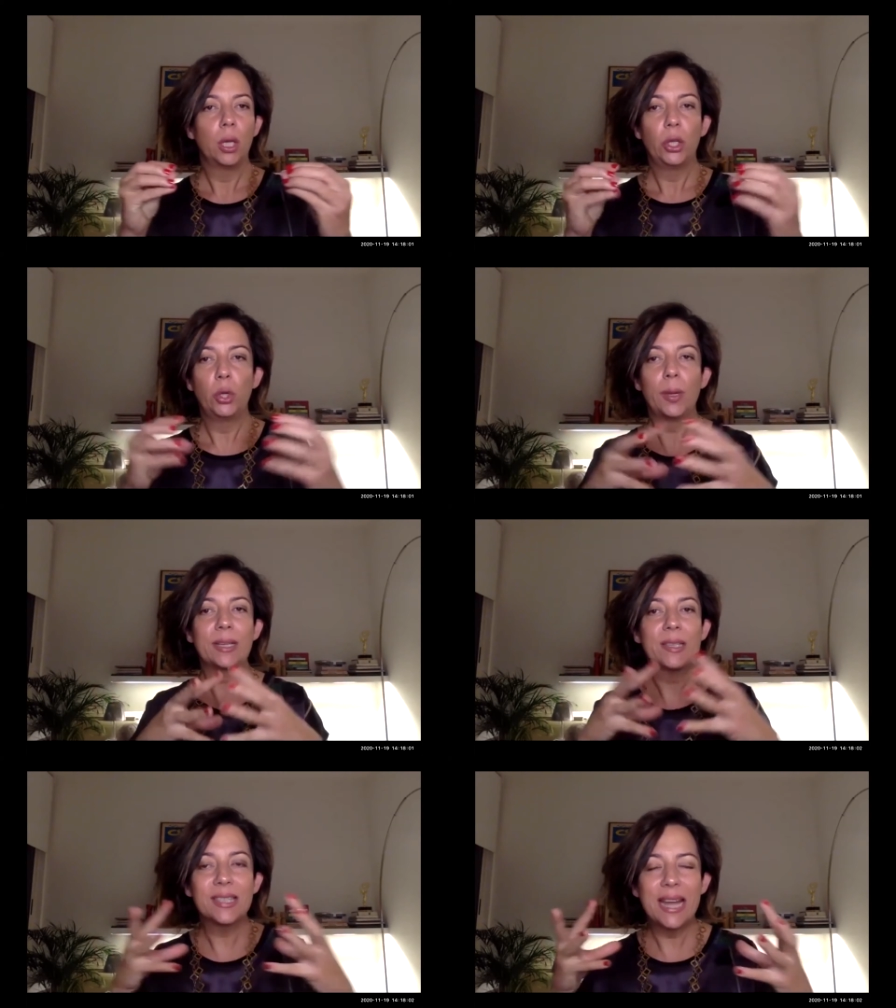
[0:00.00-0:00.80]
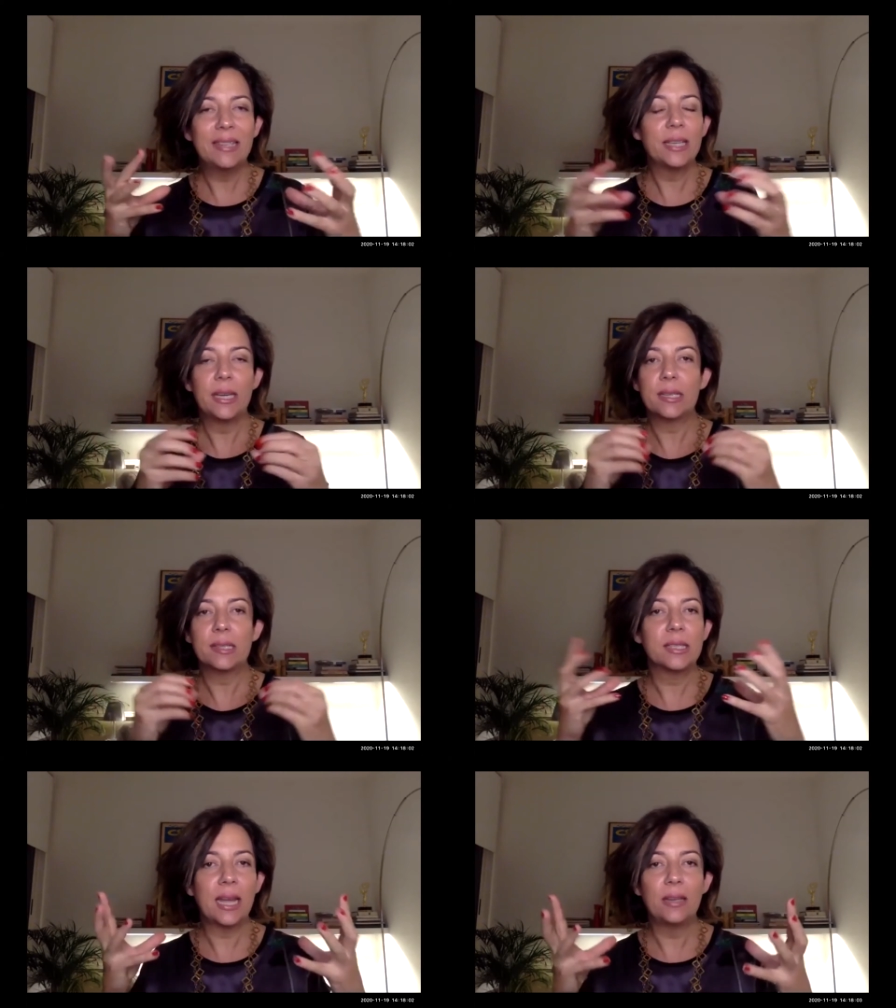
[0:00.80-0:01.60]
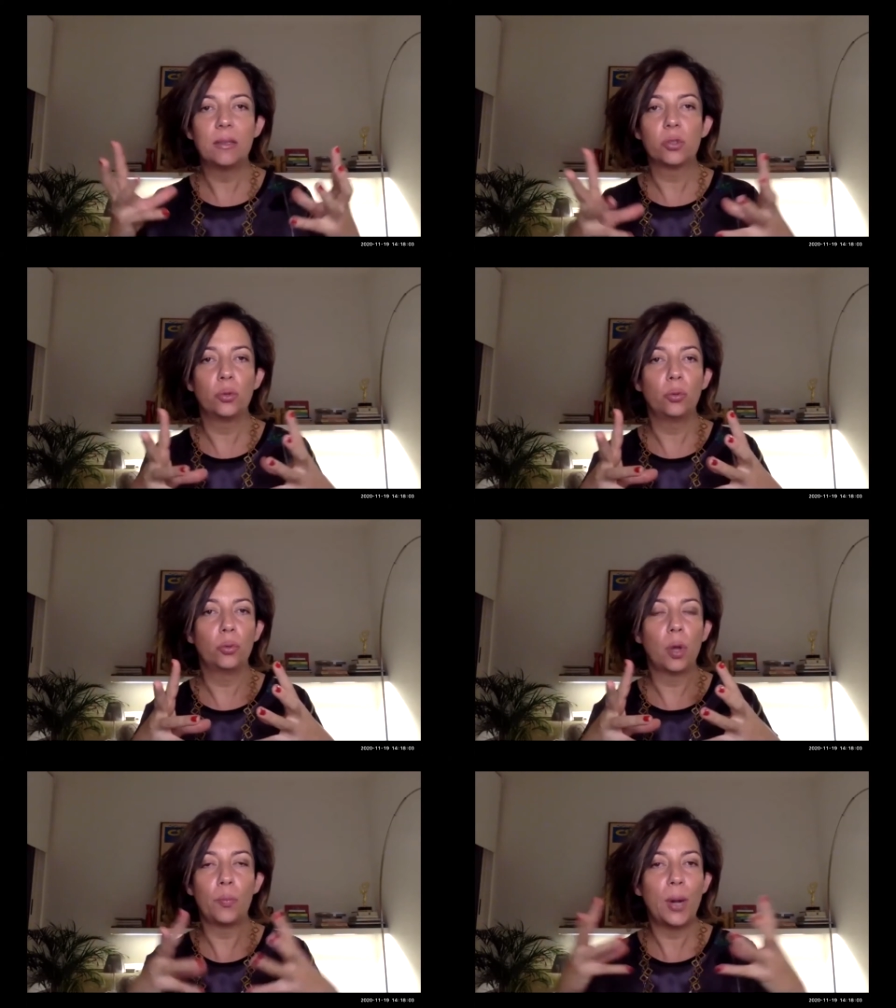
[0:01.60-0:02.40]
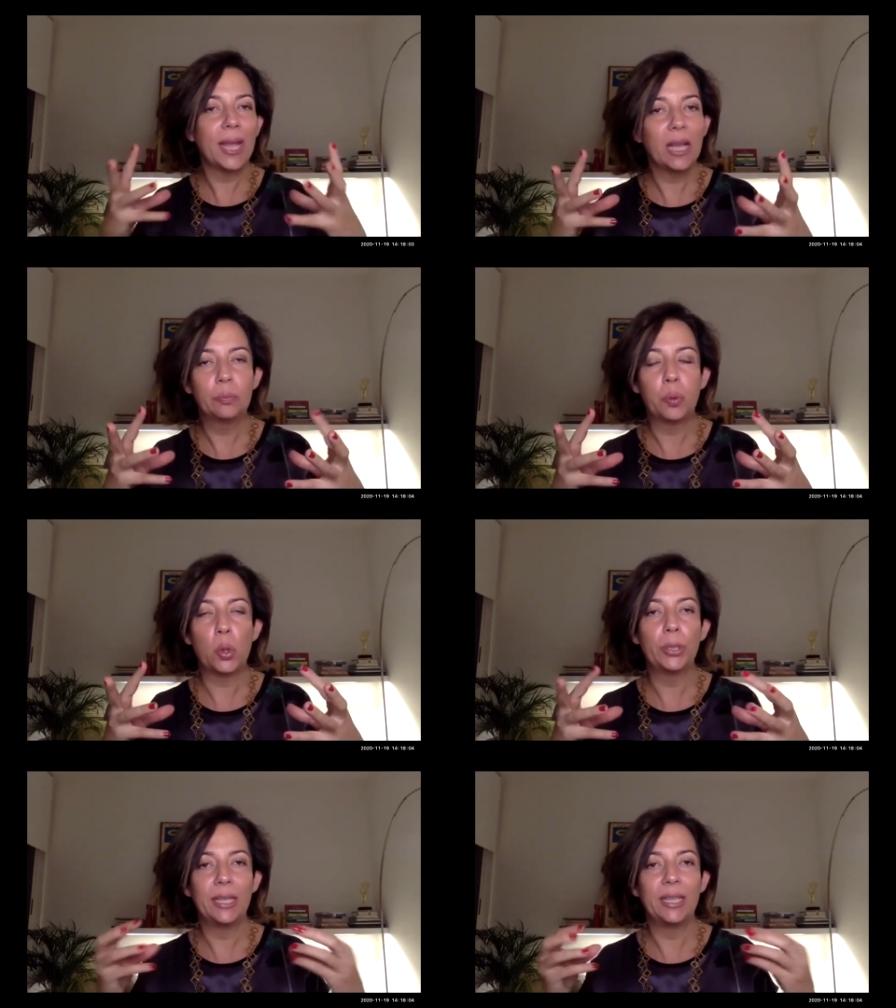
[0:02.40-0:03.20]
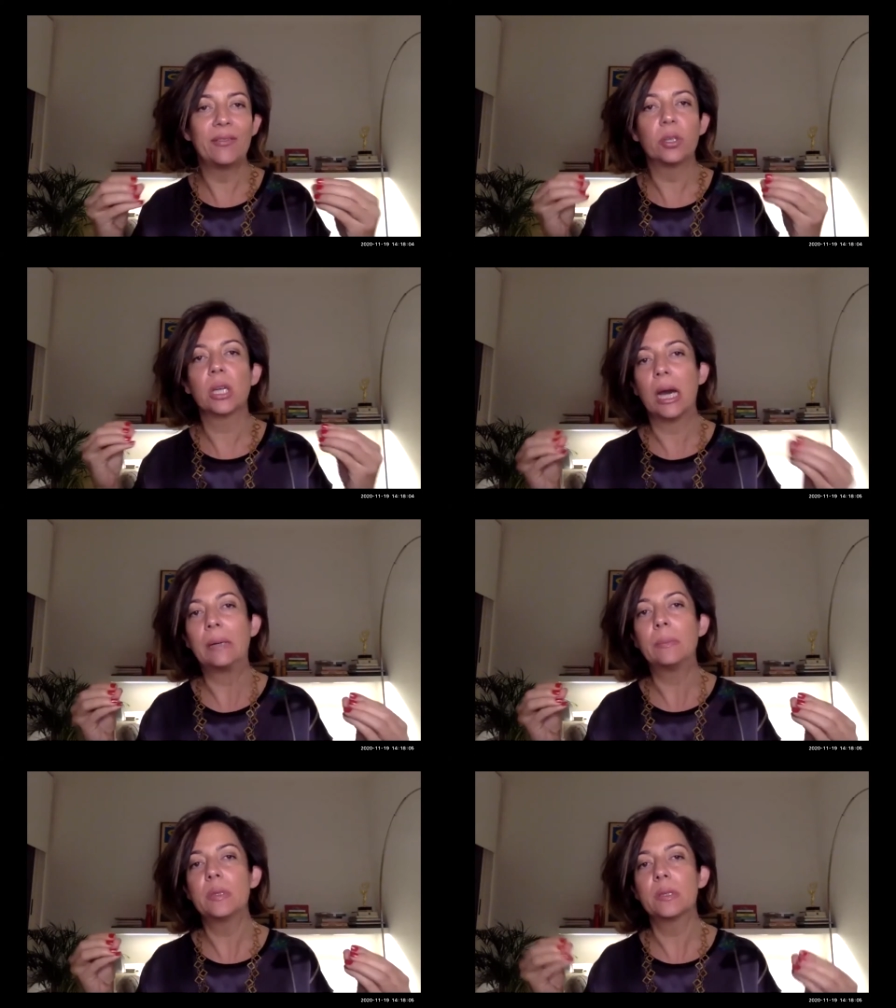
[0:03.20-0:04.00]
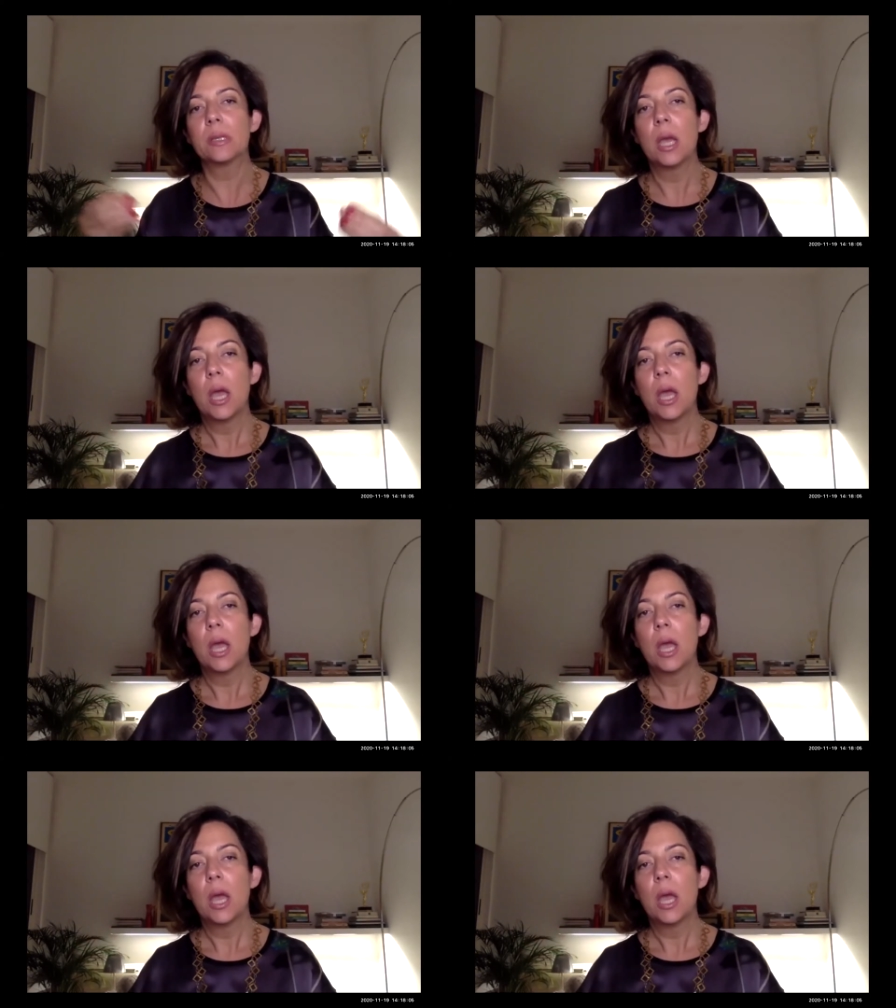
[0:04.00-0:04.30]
extend and extend to a breaking point that never comes.